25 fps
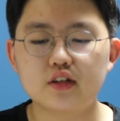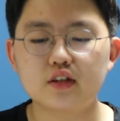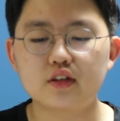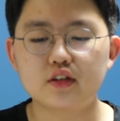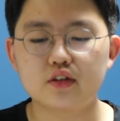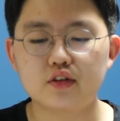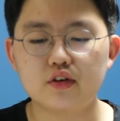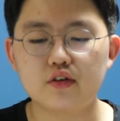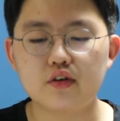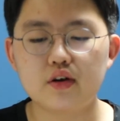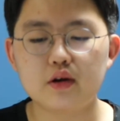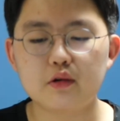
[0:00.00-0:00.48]

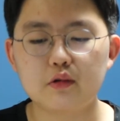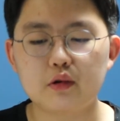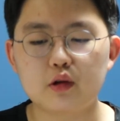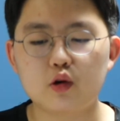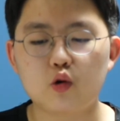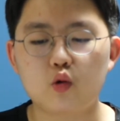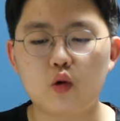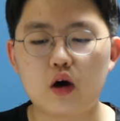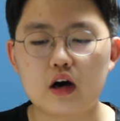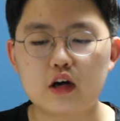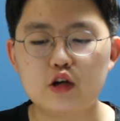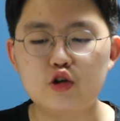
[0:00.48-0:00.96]
during which
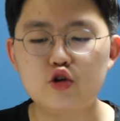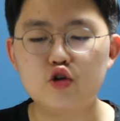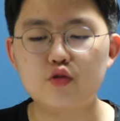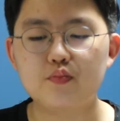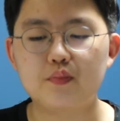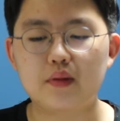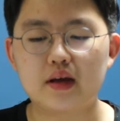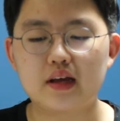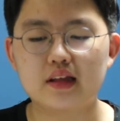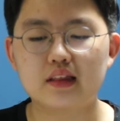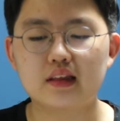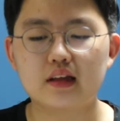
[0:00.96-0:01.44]
Gwangju
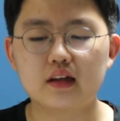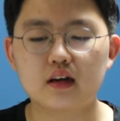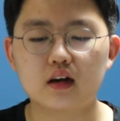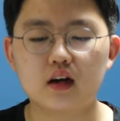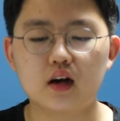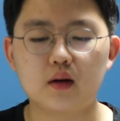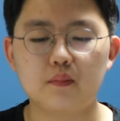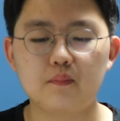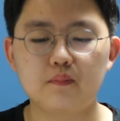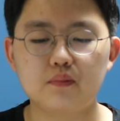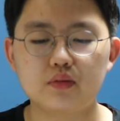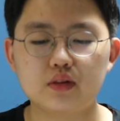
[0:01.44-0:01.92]
maintained a
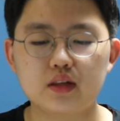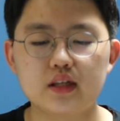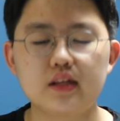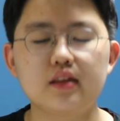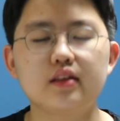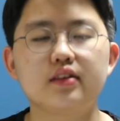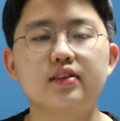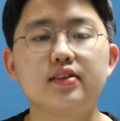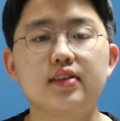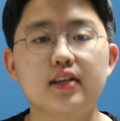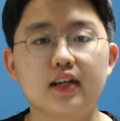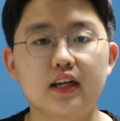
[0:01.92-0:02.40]

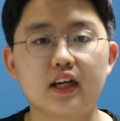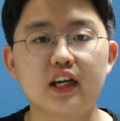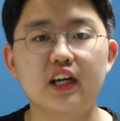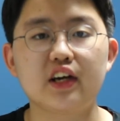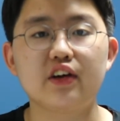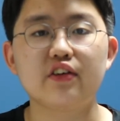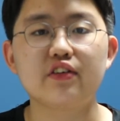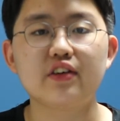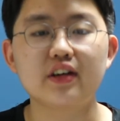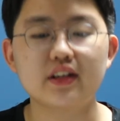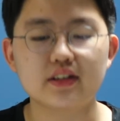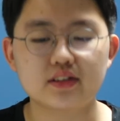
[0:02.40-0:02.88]
complete
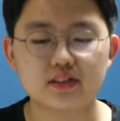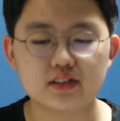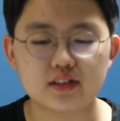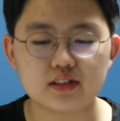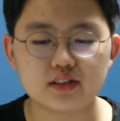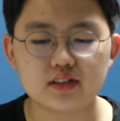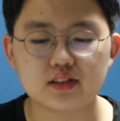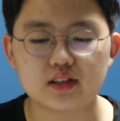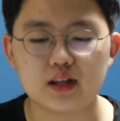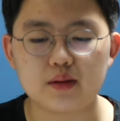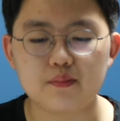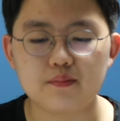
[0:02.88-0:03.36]
security
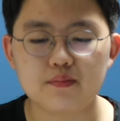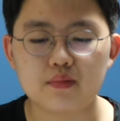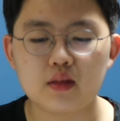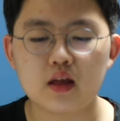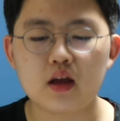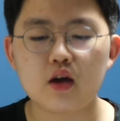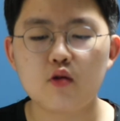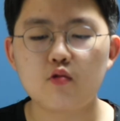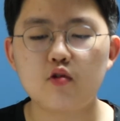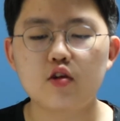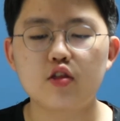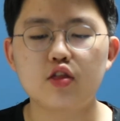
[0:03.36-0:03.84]
system
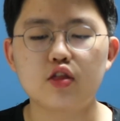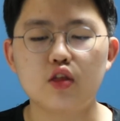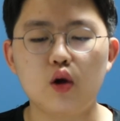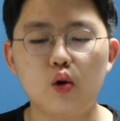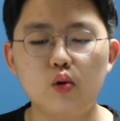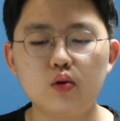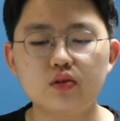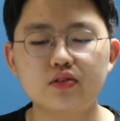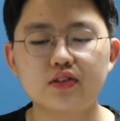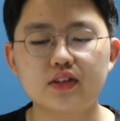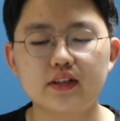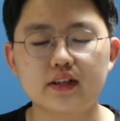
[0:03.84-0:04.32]
with
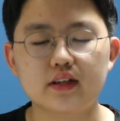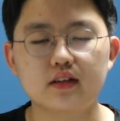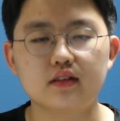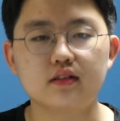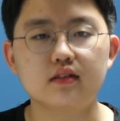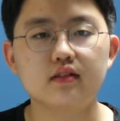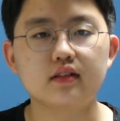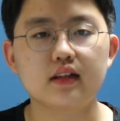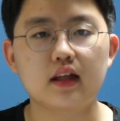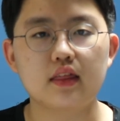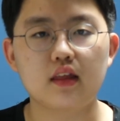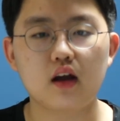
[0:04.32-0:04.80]
no
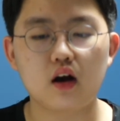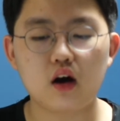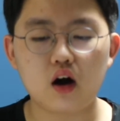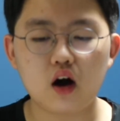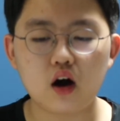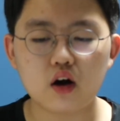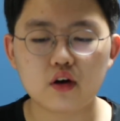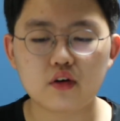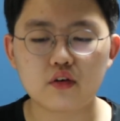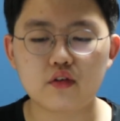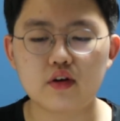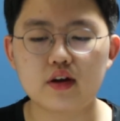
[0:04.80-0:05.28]
signal that
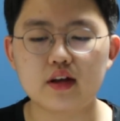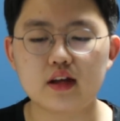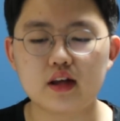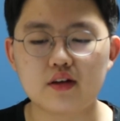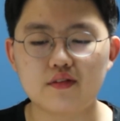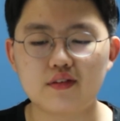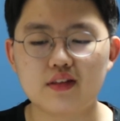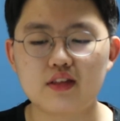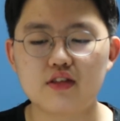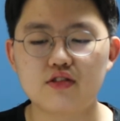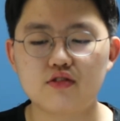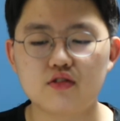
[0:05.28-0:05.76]
occurring
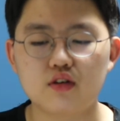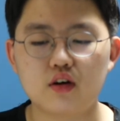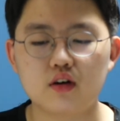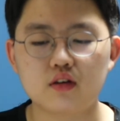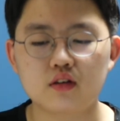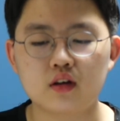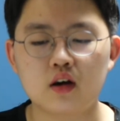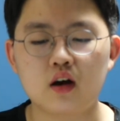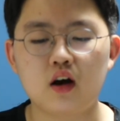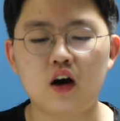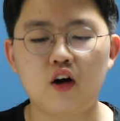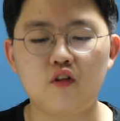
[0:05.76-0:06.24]
even though
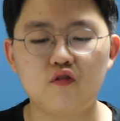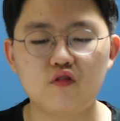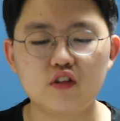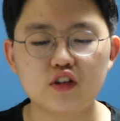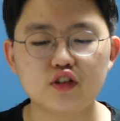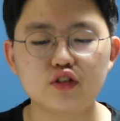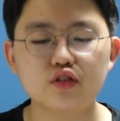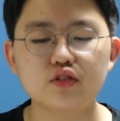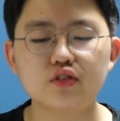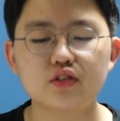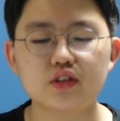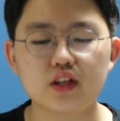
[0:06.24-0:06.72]
the
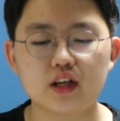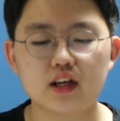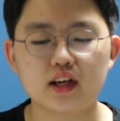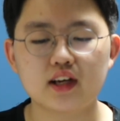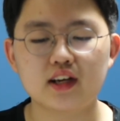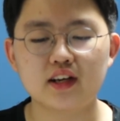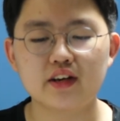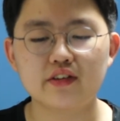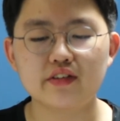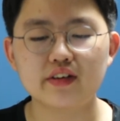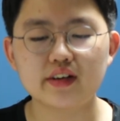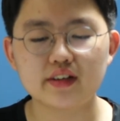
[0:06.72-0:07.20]
official
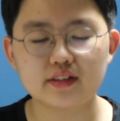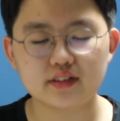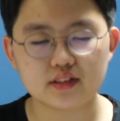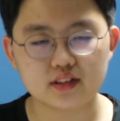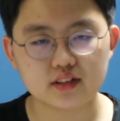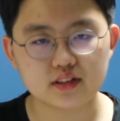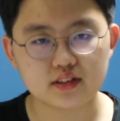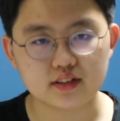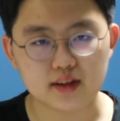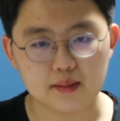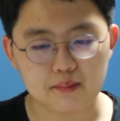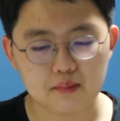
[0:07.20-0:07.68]
security
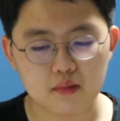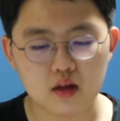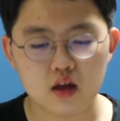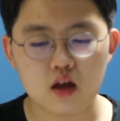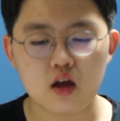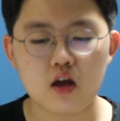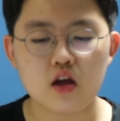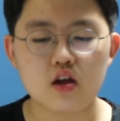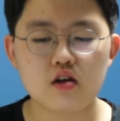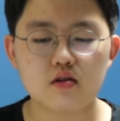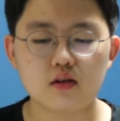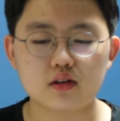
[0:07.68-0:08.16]
system
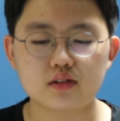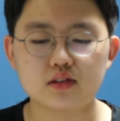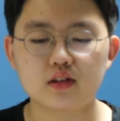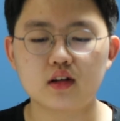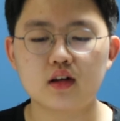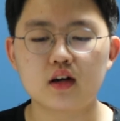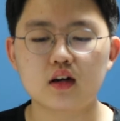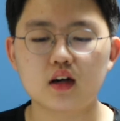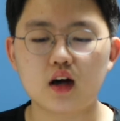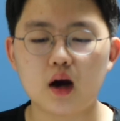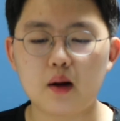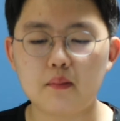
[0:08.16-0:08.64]
was
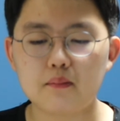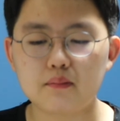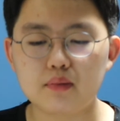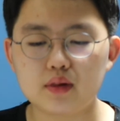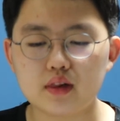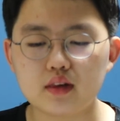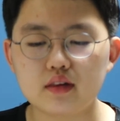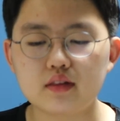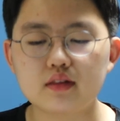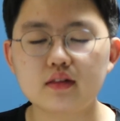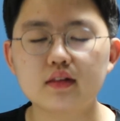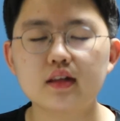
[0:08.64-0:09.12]

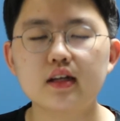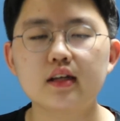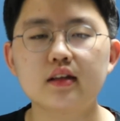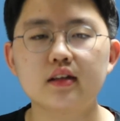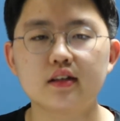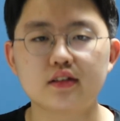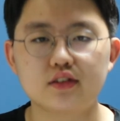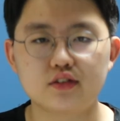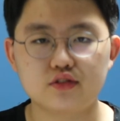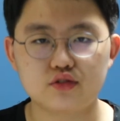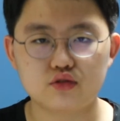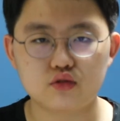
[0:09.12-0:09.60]
completely
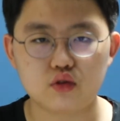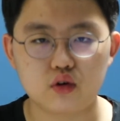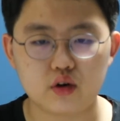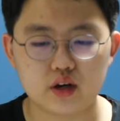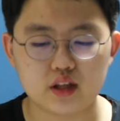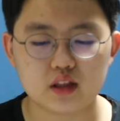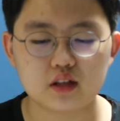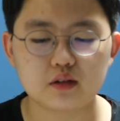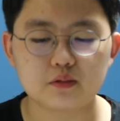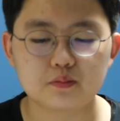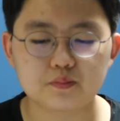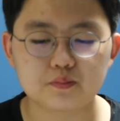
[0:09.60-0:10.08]
destroyed.